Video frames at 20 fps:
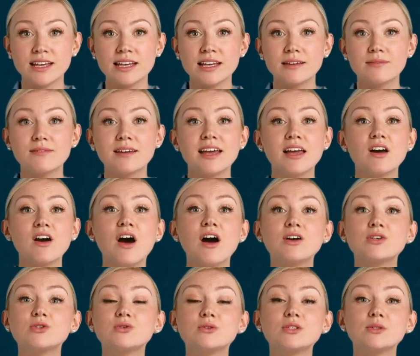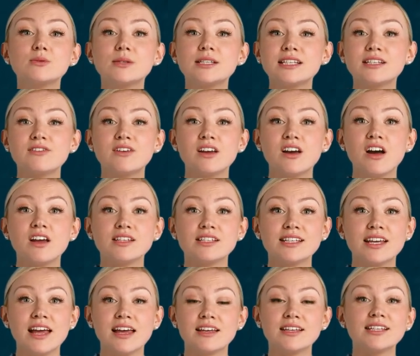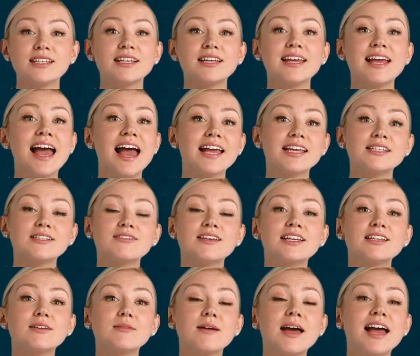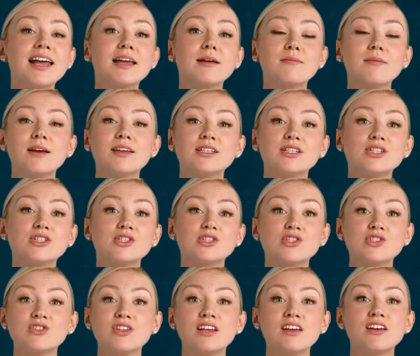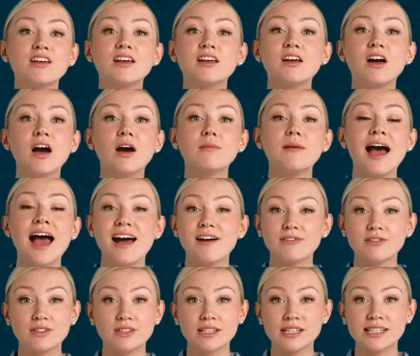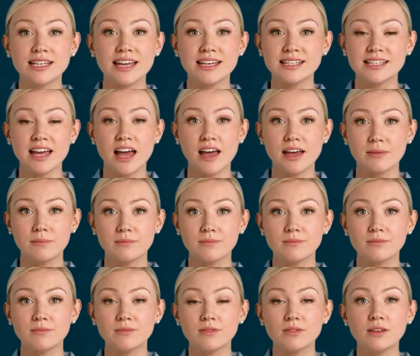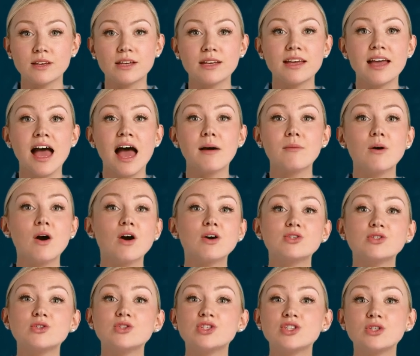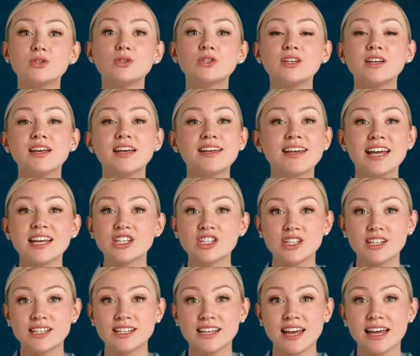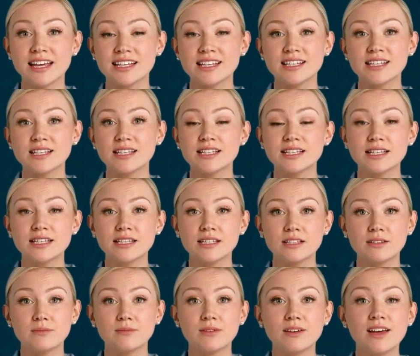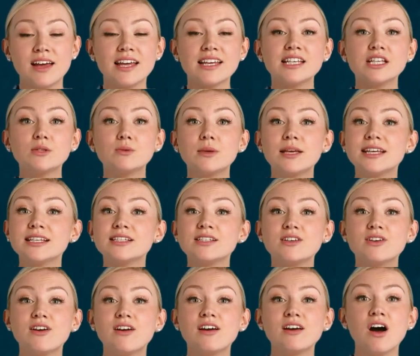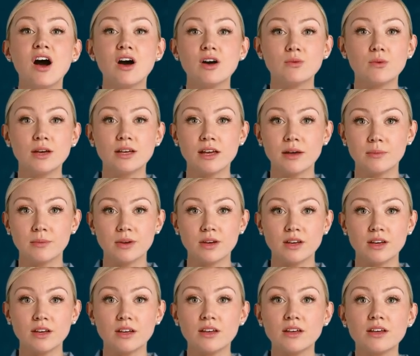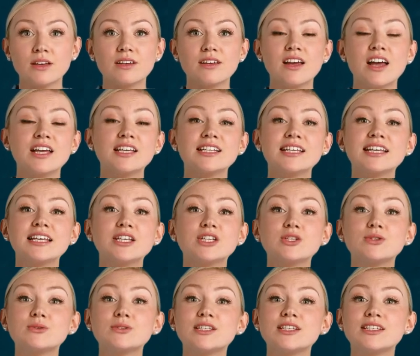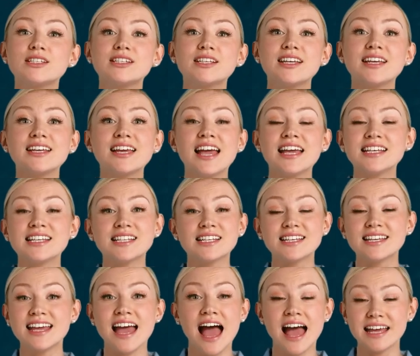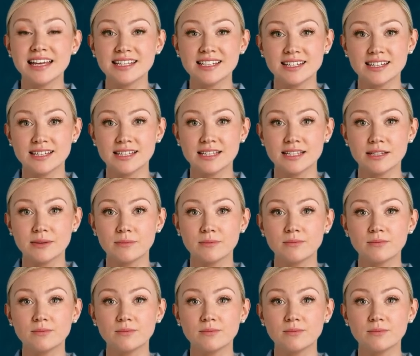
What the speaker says: Make a call to a specific contact. Activate the panic button to trigger an alarm after a set time. The app also shows the connection status to the system and displays the current hardware number, the ID it uses to connect to the Alice system.